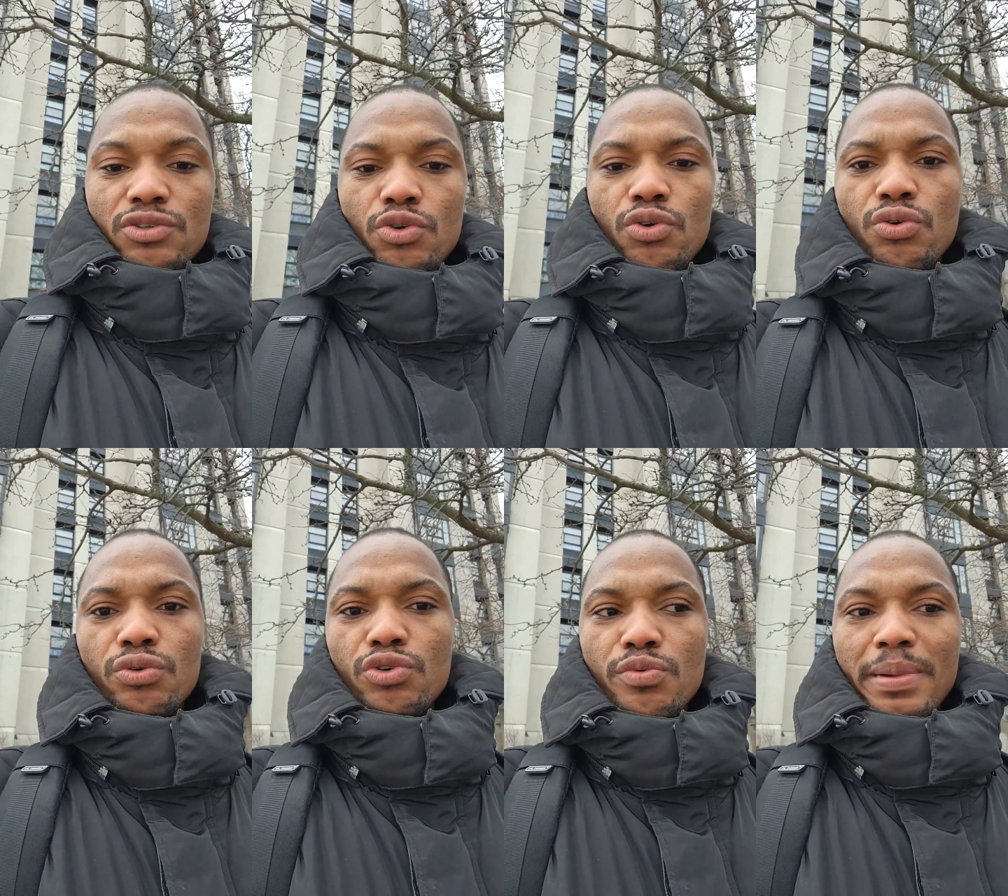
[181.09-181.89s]
So
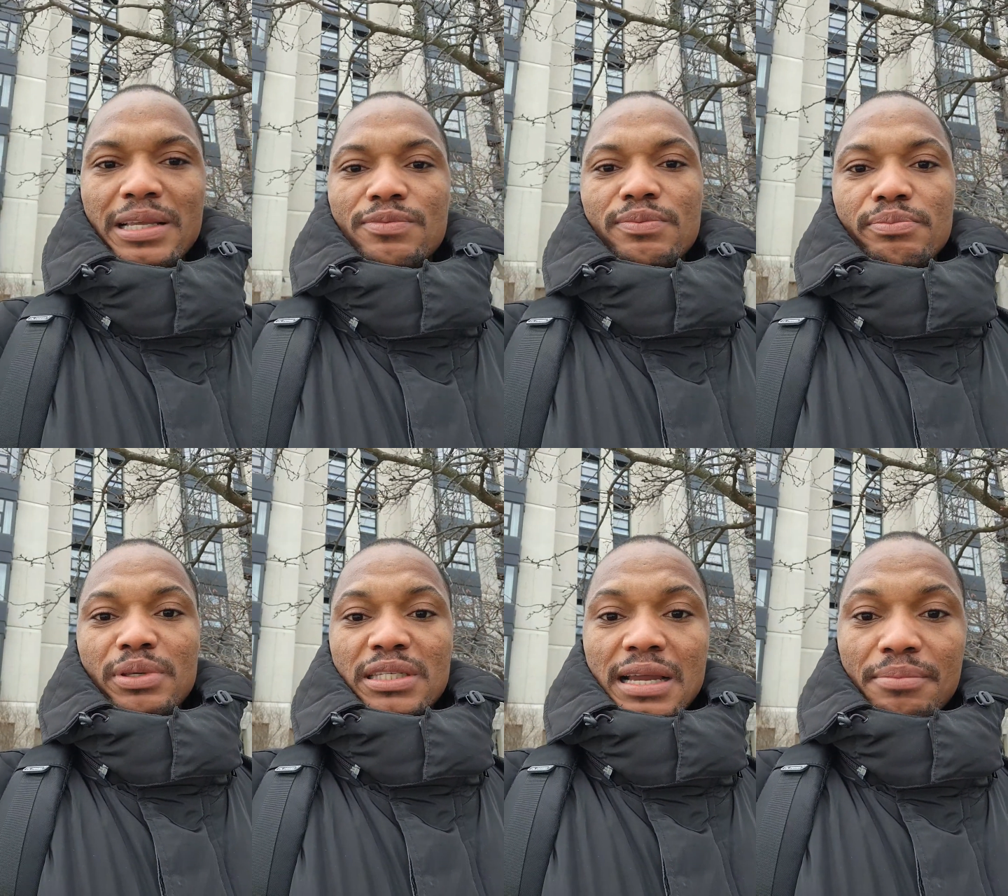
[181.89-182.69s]
you must
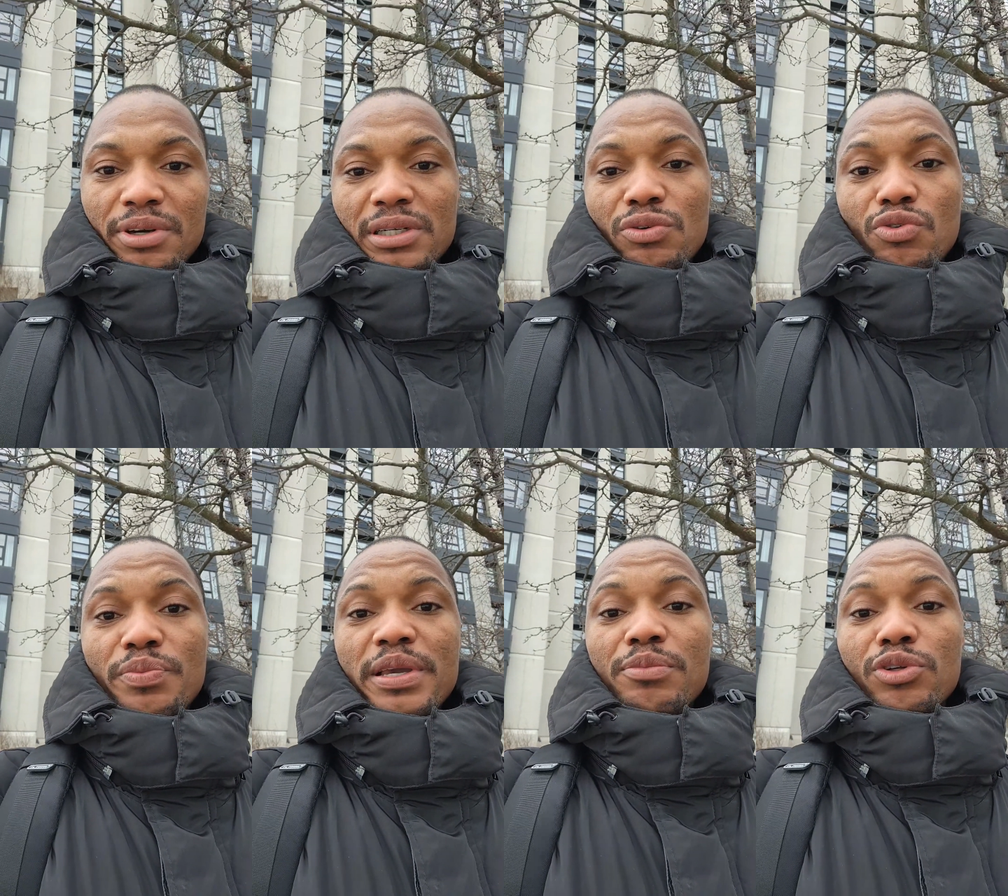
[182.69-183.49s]
be somebody who will
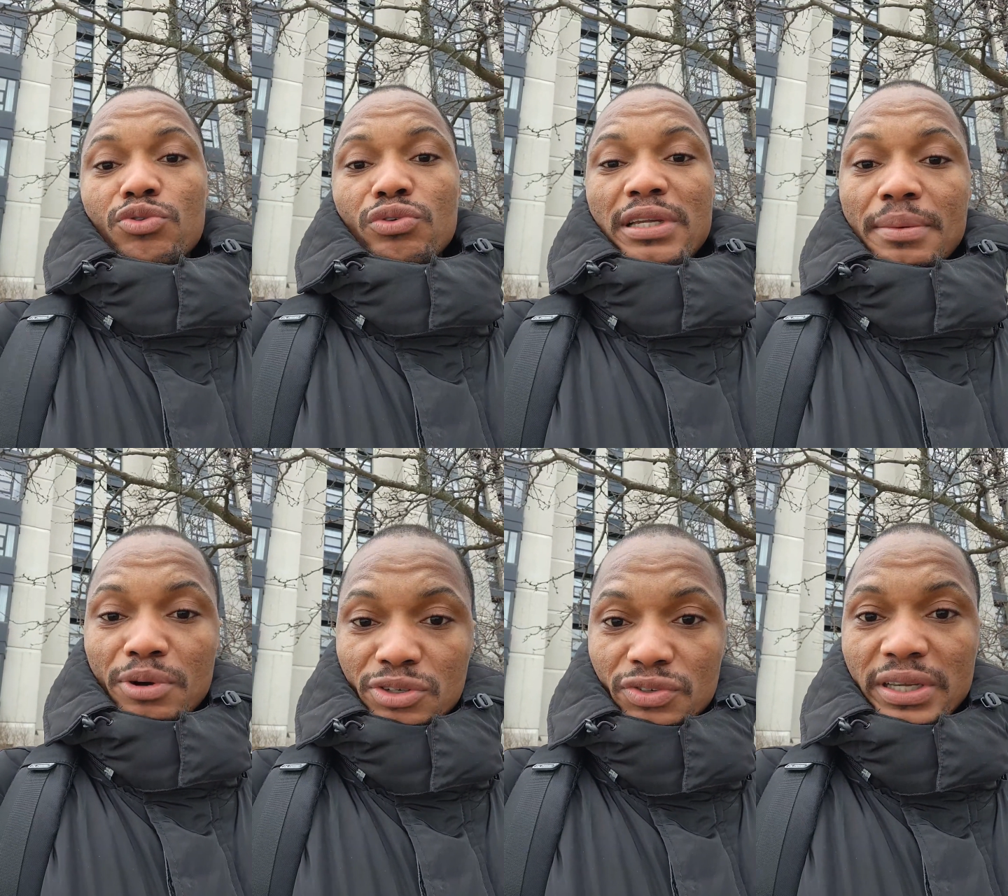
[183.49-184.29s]
be able to
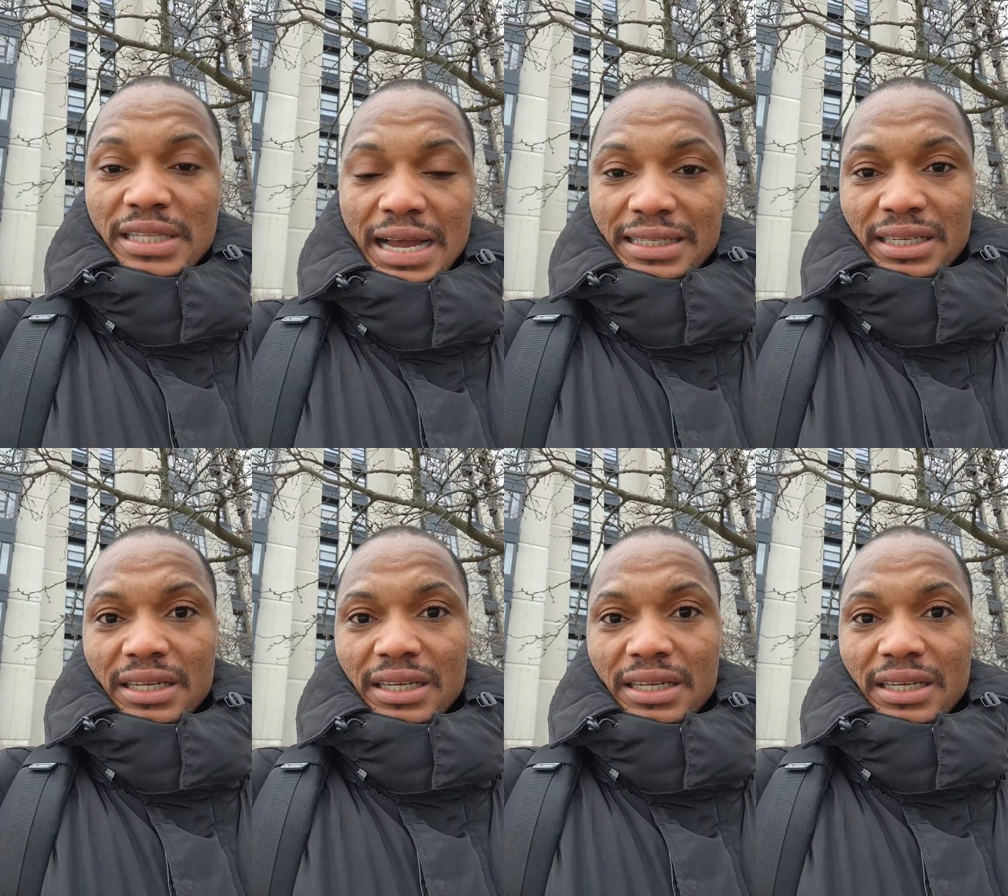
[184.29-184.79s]
demonstrate that,